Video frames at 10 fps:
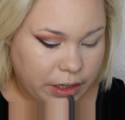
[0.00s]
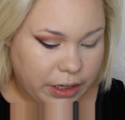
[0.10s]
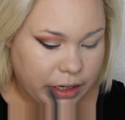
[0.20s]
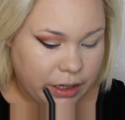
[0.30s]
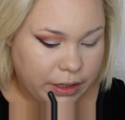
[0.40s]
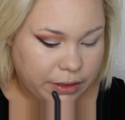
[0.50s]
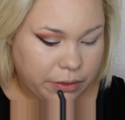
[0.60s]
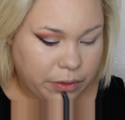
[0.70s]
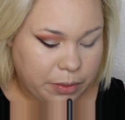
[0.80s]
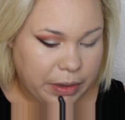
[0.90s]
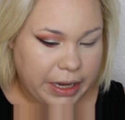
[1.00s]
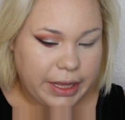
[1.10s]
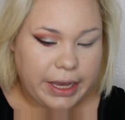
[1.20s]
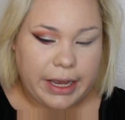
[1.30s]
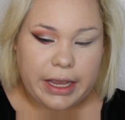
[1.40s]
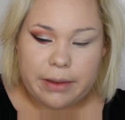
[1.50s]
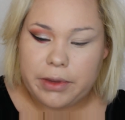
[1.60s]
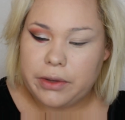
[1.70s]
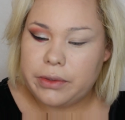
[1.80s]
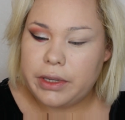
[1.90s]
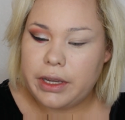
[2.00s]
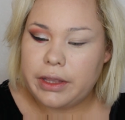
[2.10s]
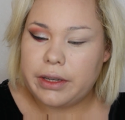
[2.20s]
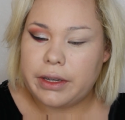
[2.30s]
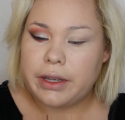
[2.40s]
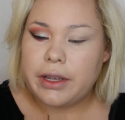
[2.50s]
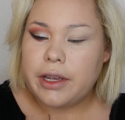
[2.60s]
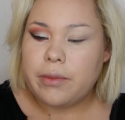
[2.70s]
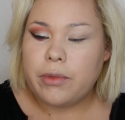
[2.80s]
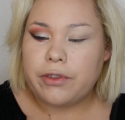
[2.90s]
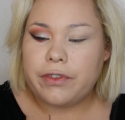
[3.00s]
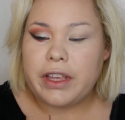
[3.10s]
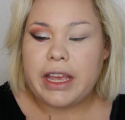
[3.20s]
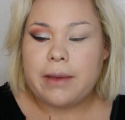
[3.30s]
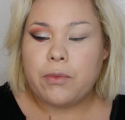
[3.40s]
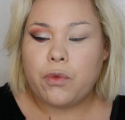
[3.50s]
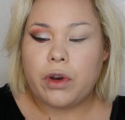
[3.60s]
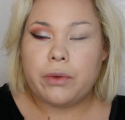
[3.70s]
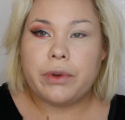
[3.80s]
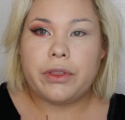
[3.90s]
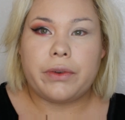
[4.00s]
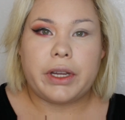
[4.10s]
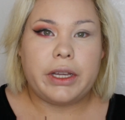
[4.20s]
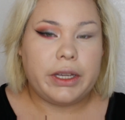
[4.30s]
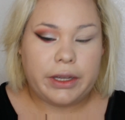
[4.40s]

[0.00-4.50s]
And to apply that, I am using the Morphe M113.